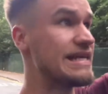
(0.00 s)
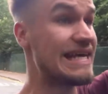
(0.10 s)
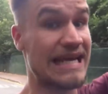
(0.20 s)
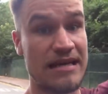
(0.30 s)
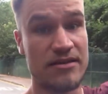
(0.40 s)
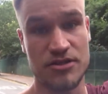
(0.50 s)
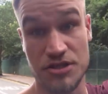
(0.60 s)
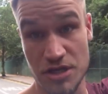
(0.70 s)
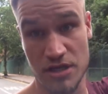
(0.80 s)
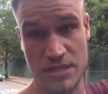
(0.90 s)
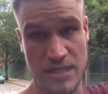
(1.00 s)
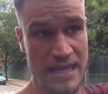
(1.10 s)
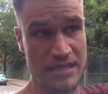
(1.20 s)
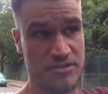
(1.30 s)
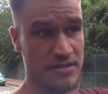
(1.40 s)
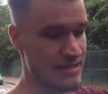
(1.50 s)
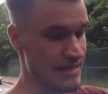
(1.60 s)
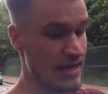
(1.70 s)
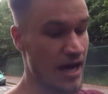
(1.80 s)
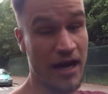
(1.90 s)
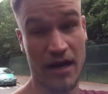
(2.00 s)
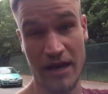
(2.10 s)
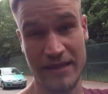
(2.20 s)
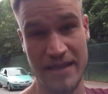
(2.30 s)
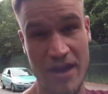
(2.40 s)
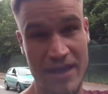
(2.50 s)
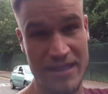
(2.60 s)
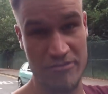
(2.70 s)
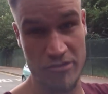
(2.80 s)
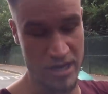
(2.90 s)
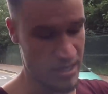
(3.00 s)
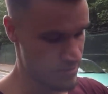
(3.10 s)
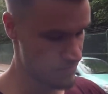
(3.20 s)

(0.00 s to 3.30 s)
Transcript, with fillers: need to charge the electricity, unlike the i3.